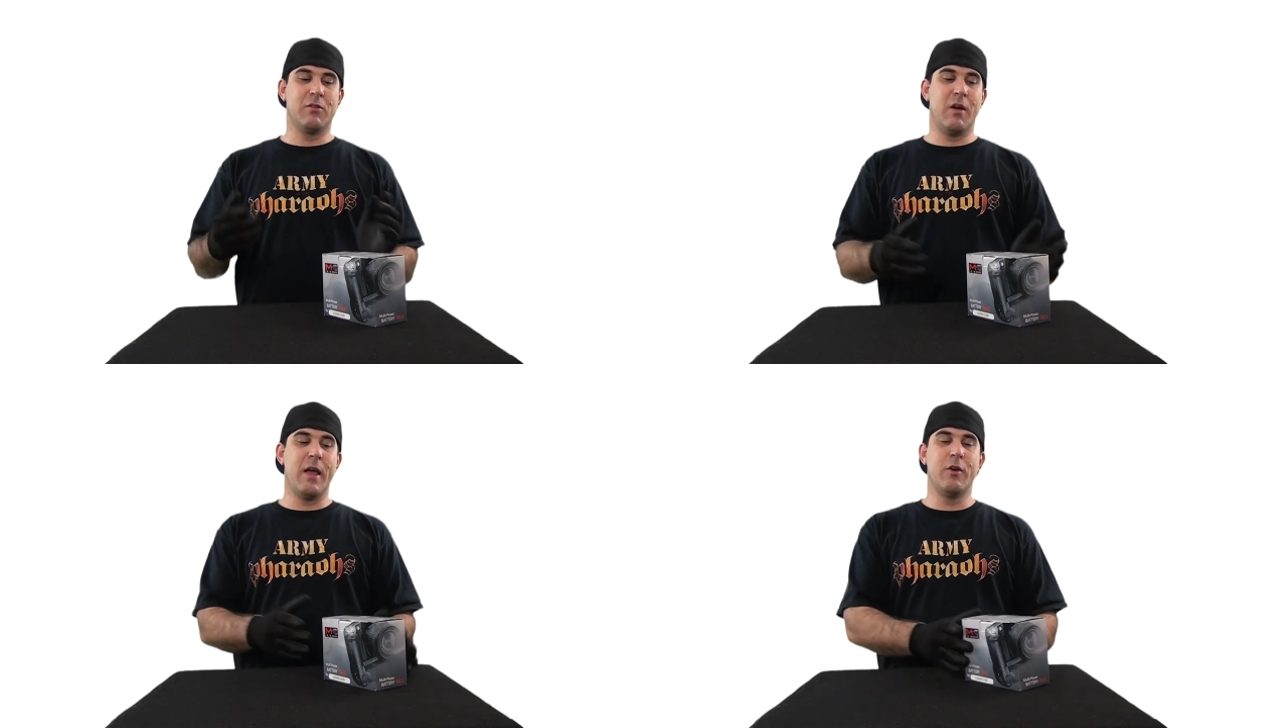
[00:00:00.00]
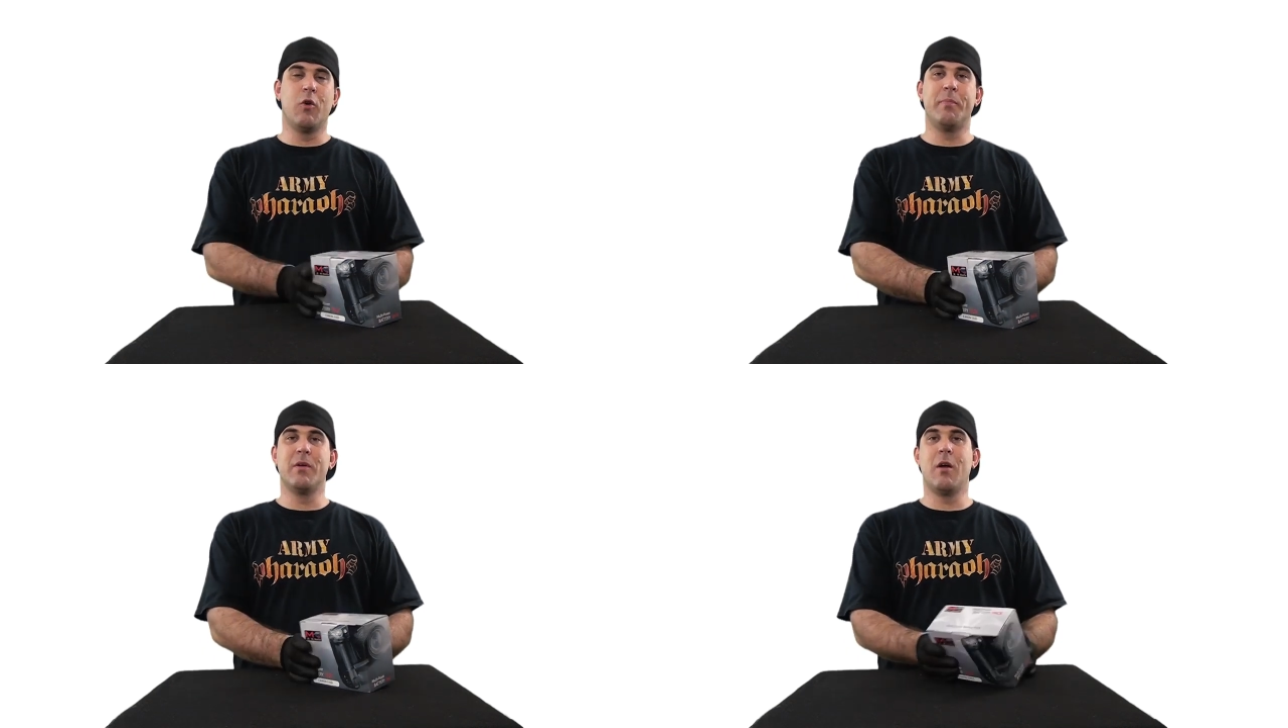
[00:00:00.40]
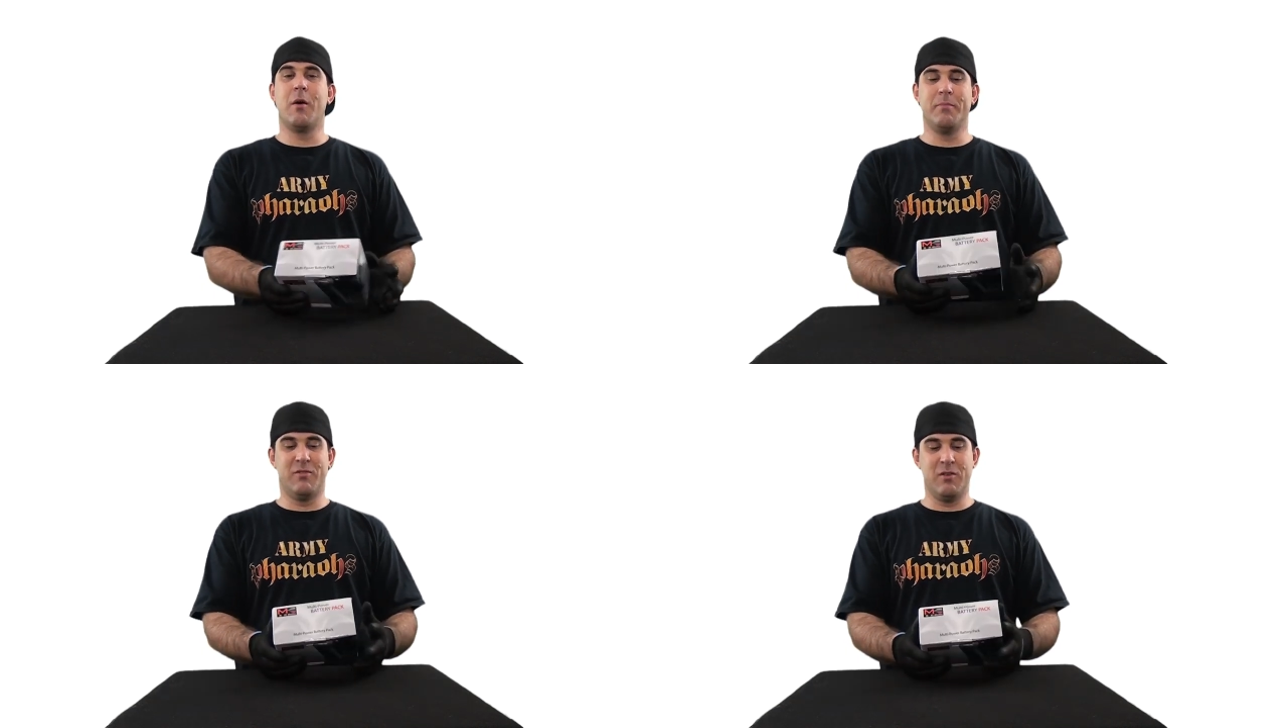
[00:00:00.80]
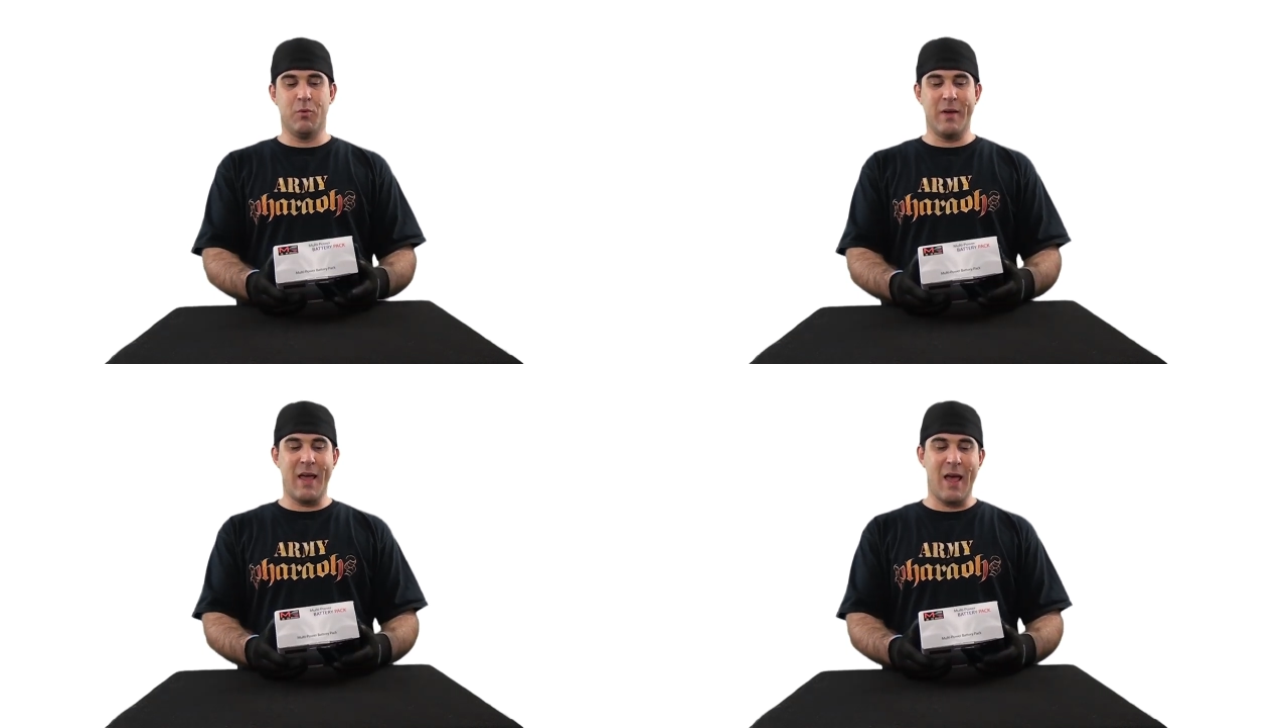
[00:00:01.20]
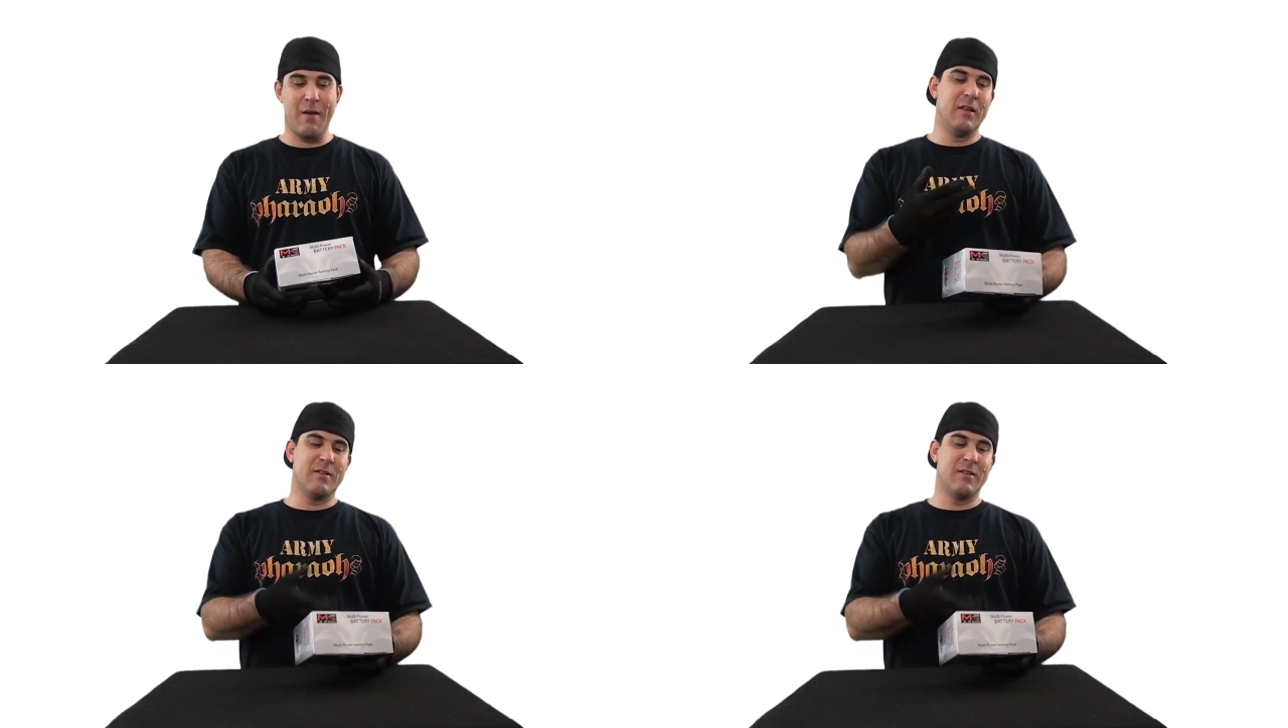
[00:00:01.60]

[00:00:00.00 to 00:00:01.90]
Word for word: let's go ahead and open it up, see what we have.